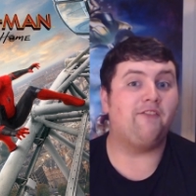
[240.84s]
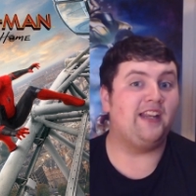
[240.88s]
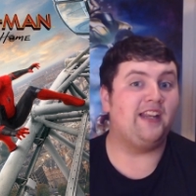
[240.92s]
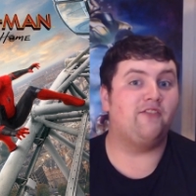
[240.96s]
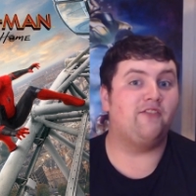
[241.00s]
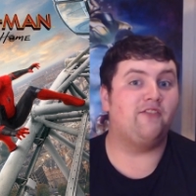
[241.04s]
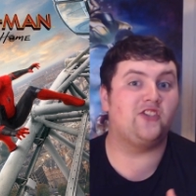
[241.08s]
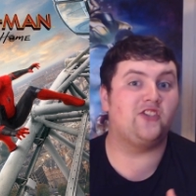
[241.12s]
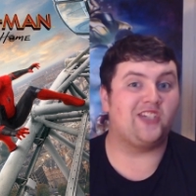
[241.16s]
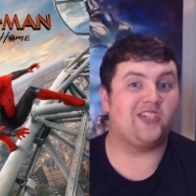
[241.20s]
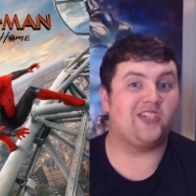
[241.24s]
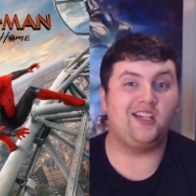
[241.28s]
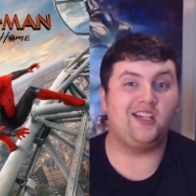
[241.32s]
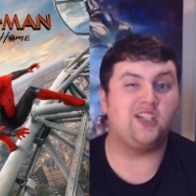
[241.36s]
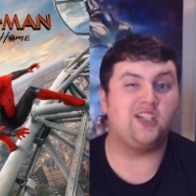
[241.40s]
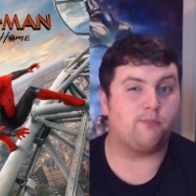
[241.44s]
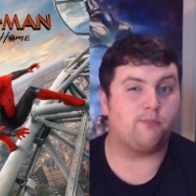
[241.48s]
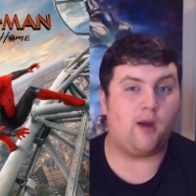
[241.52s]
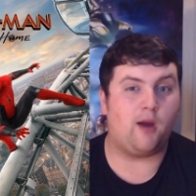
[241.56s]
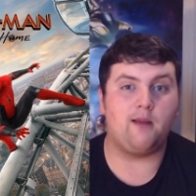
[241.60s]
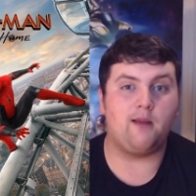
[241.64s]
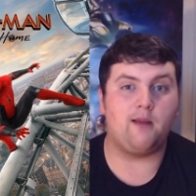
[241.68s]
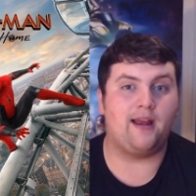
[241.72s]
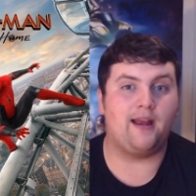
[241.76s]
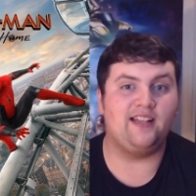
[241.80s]
even seen
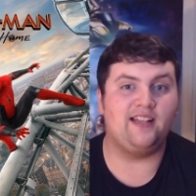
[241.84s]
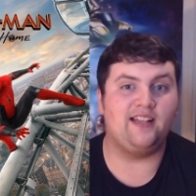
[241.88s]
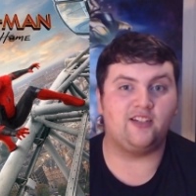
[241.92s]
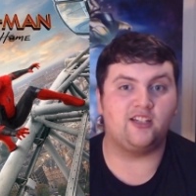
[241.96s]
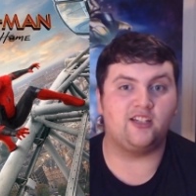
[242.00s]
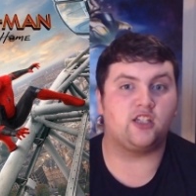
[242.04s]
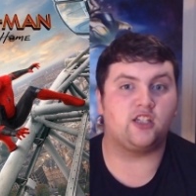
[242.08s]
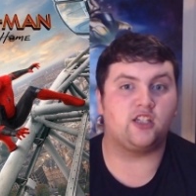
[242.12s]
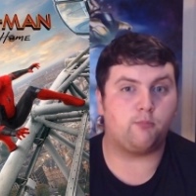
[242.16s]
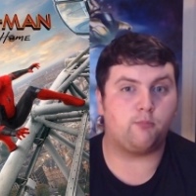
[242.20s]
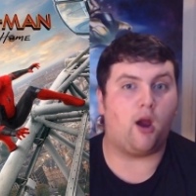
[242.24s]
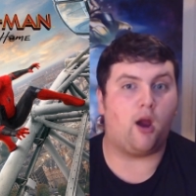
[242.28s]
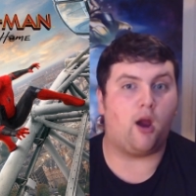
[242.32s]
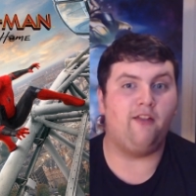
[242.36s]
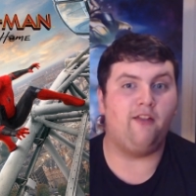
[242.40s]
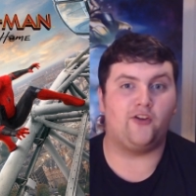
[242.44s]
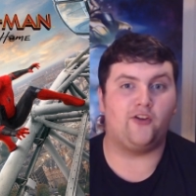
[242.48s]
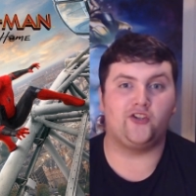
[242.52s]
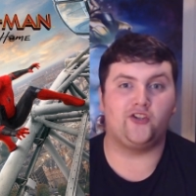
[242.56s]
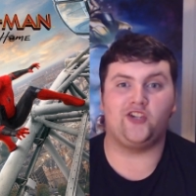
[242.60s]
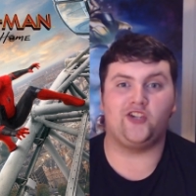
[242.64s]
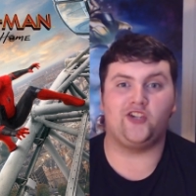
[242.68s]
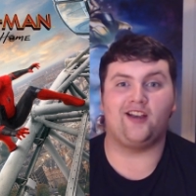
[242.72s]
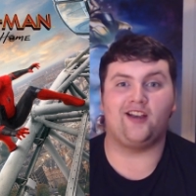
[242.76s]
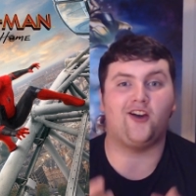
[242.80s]
Spider-Man Into the
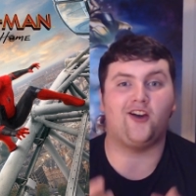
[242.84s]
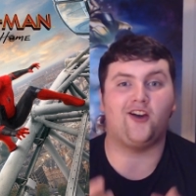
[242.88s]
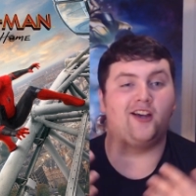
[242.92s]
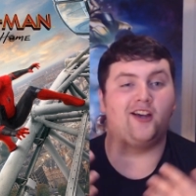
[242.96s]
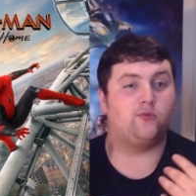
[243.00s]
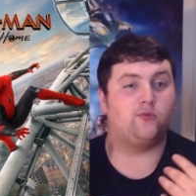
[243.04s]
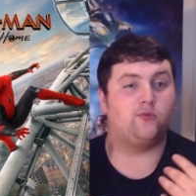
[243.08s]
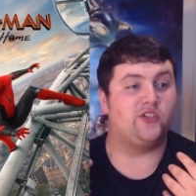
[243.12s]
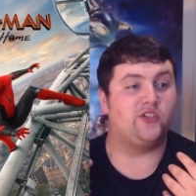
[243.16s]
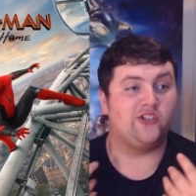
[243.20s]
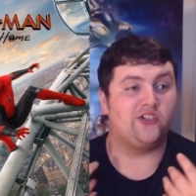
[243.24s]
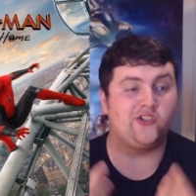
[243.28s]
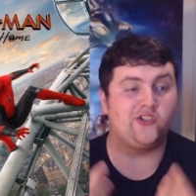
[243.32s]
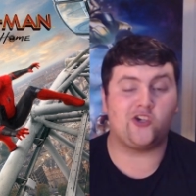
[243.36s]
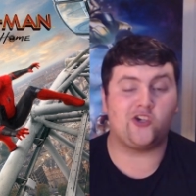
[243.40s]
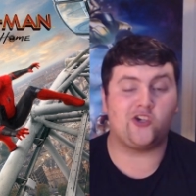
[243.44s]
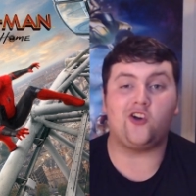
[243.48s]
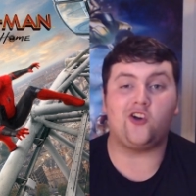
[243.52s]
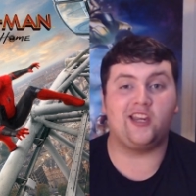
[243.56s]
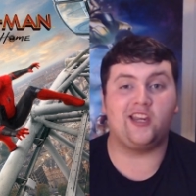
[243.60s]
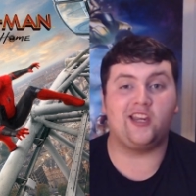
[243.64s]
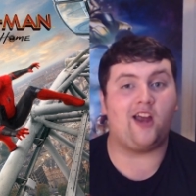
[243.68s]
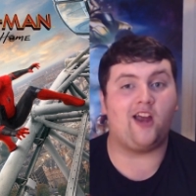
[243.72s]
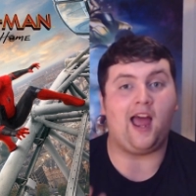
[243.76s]
Spider-Verse yet, guys, which is shocking.